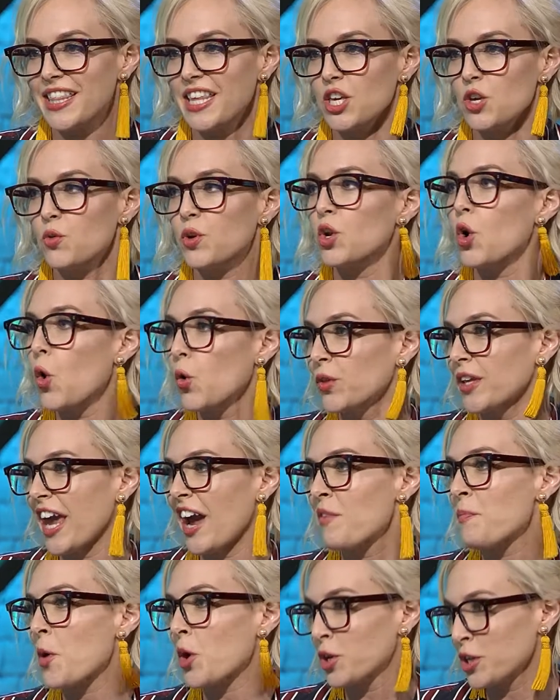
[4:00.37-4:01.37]
you can only
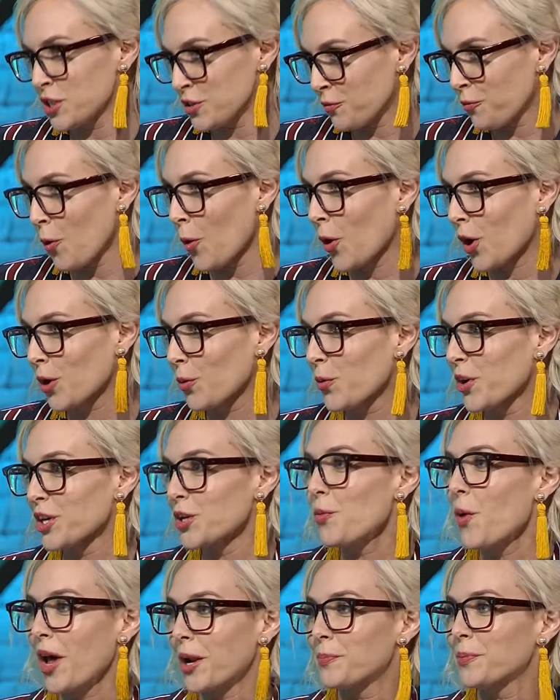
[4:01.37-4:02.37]
have parties of 4 when you
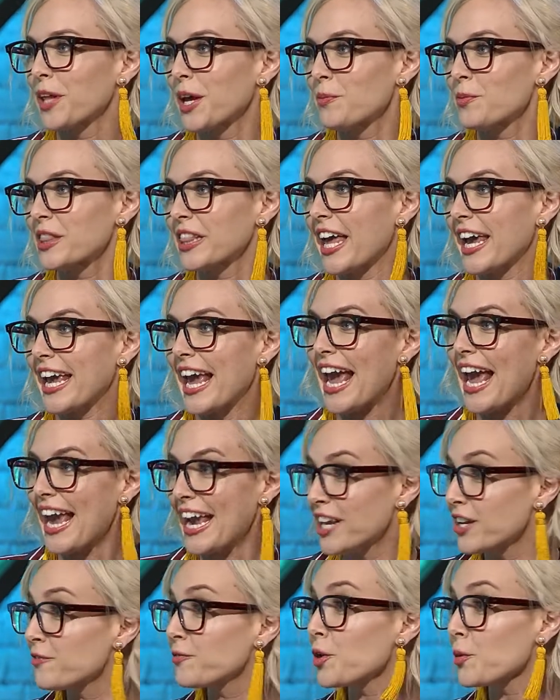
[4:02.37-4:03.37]
want to play with like
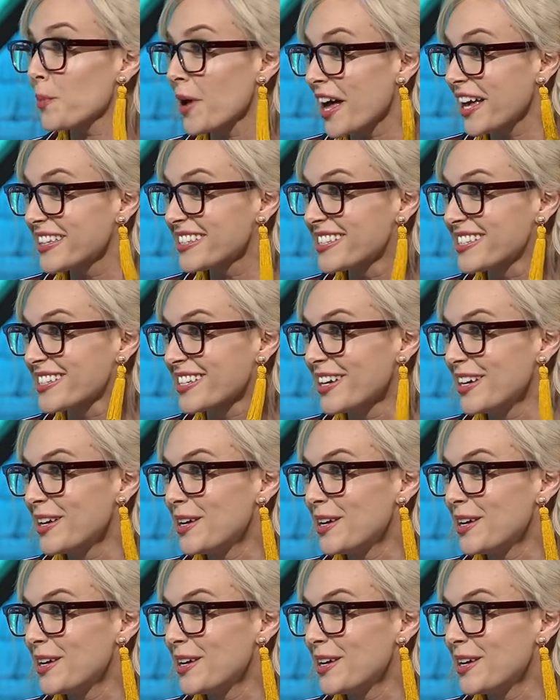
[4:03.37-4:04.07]
8 of your buds.